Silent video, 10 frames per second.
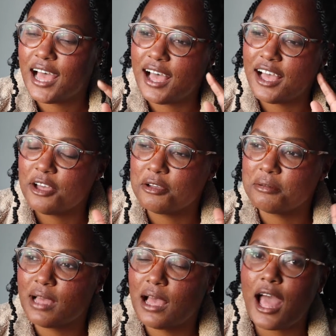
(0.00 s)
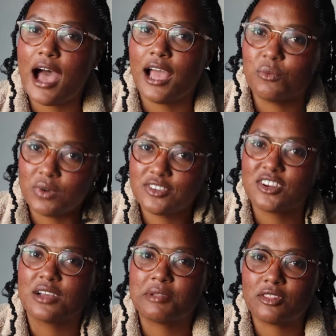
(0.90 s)
I want to
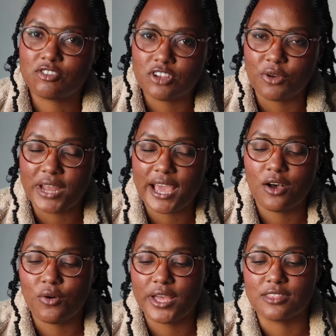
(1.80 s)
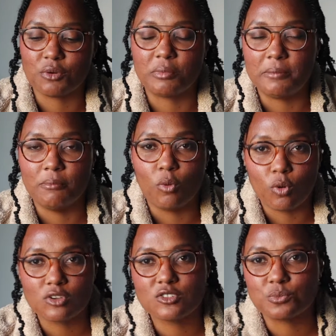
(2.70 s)
talk about the show now, and there will be
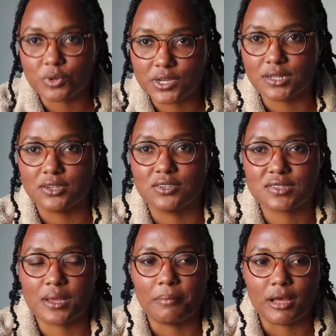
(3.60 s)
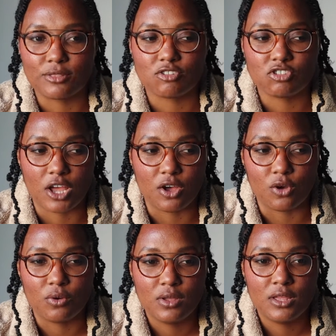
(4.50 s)
more spoilers about the
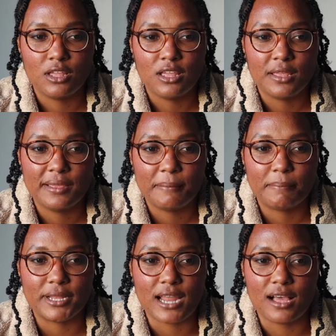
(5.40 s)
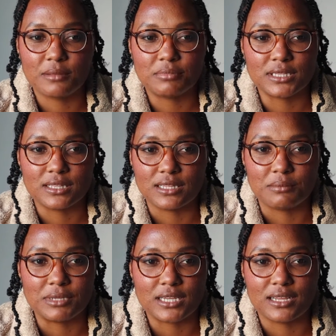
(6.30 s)
show, but not
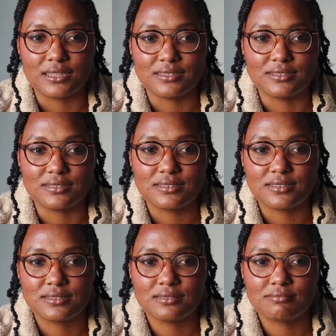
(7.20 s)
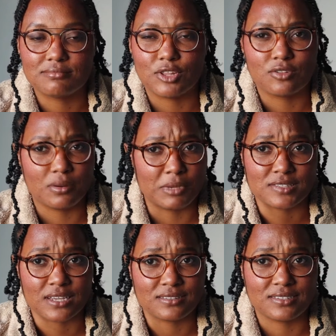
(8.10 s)
completely because there's going to be a
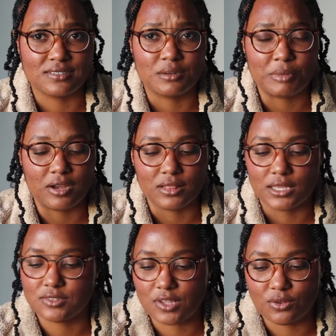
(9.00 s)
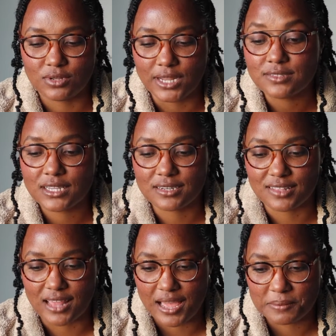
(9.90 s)
second season apparently. So let's get
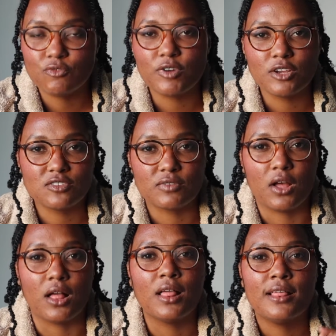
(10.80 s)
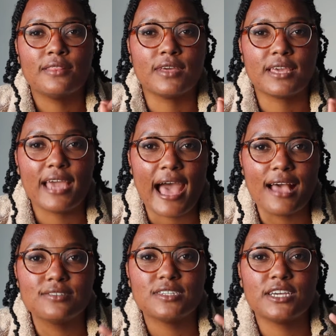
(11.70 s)
into that. First of all, the
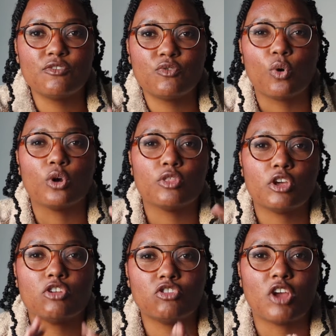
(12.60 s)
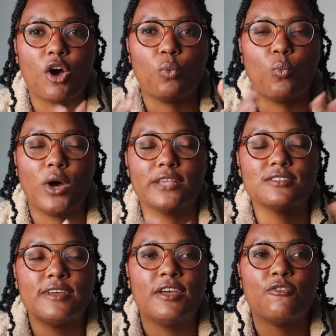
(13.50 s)
casting for this show
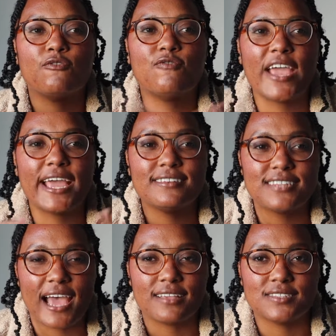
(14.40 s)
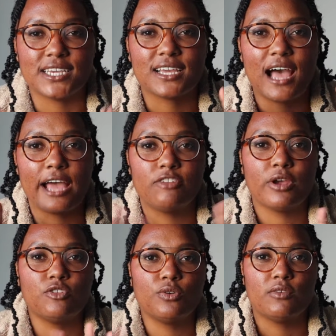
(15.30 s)
was fantastic. I
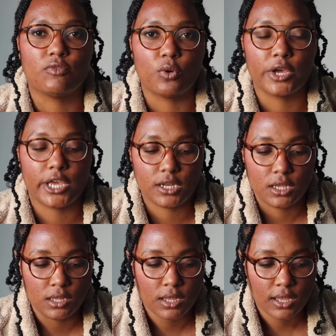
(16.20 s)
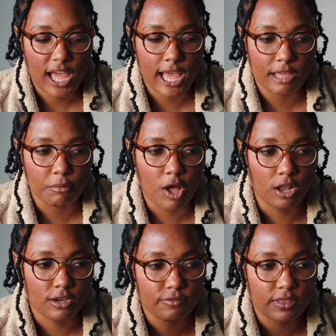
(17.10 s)
tried to avoid
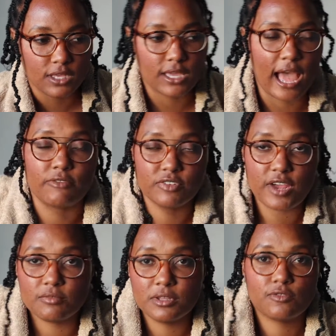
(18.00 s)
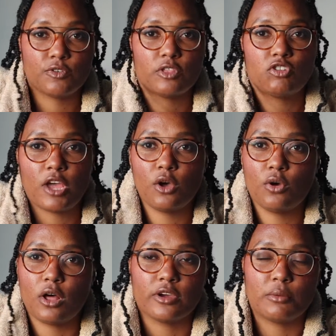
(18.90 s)
all of the advertisements for the show,
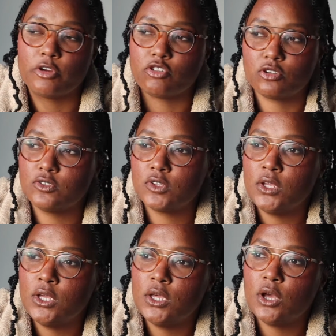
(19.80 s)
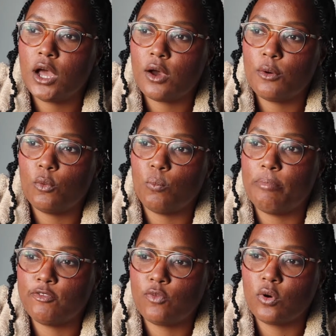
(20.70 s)
all the commercials
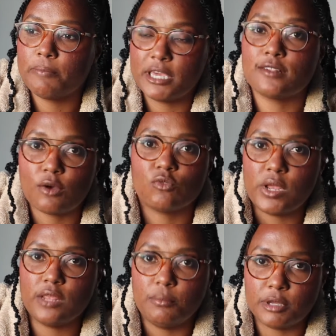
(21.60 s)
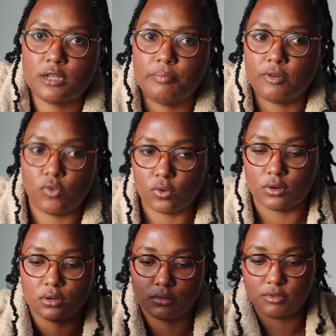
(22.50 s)
because I was reading the book
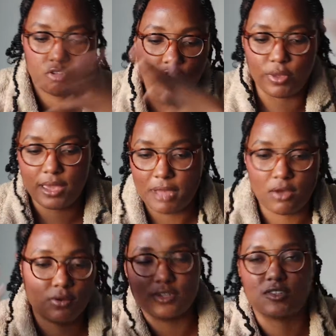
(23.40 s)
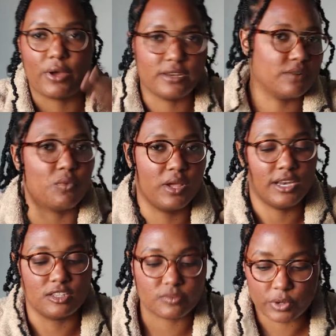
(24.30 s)
before the show came out, and so I didn't want
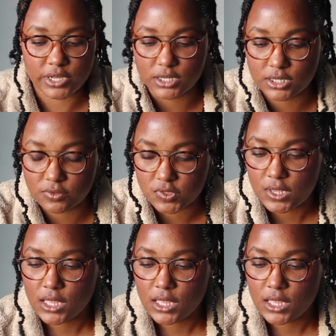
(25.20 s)
any spoilers.